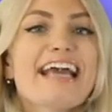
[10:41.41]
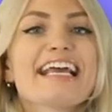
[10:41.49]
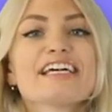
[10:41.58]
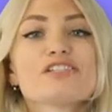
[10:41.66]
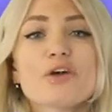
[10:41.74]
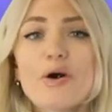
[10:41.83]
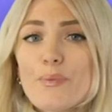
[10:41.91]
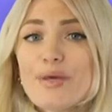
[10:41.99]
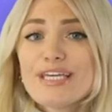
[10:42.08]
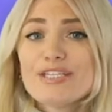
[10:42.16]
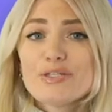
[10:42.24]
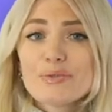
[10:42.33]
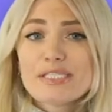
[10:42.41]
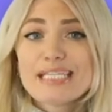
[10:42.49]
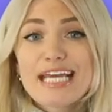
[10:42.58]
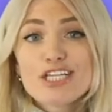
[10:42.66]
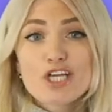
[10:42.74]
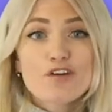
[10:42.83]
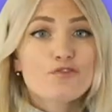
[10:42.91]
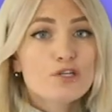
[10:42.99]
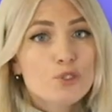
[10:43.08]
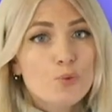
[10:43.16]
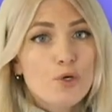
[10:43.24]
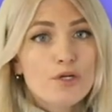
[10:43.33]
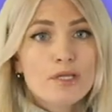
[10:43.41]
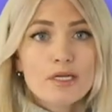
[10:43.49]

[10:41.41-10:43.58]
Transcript: I guess all we can do is take Jeffree's word